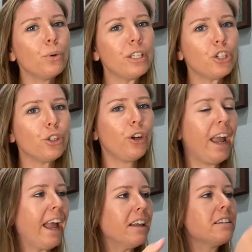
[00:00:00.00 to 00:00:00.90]
and to your
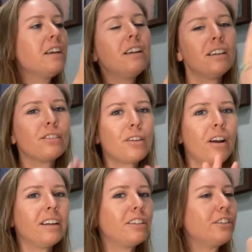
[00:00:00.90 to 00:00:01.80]
hand,
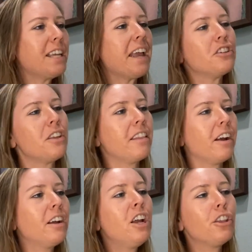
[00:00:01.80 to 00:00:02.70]
sorry, a little tangent
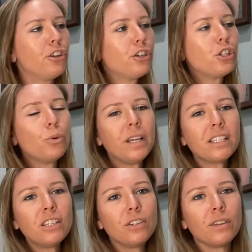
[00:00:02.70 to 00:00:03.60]
there. There are 2 ways
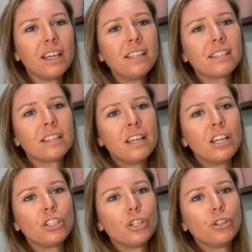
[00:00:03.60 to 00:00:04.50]
to do this.
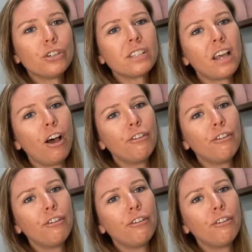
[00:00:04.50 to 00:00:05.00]
To yourself,